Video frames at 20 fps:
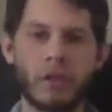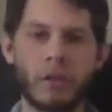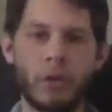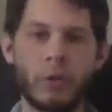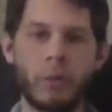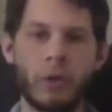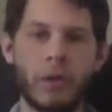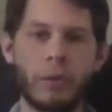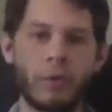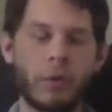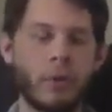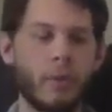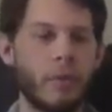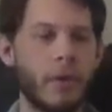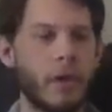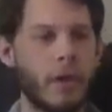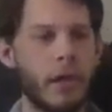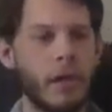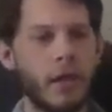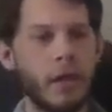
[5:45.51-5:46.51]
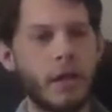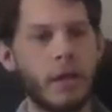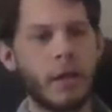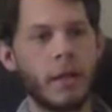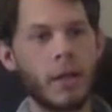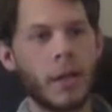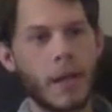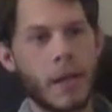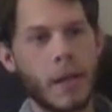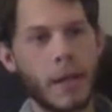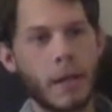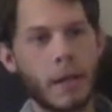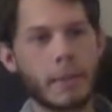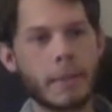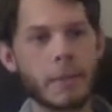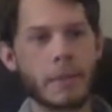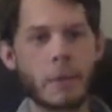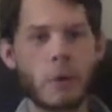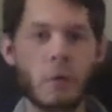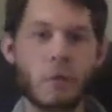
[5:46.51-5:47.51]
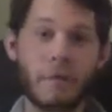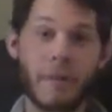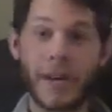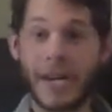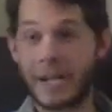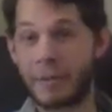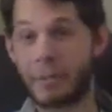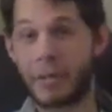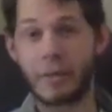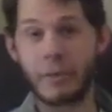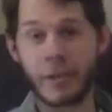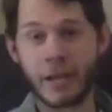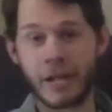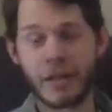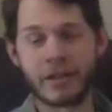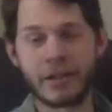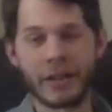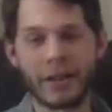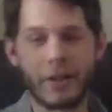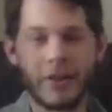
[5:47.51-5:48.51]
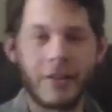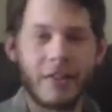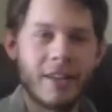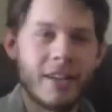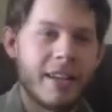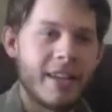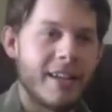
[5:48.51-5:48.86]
to you people. You fine people out there.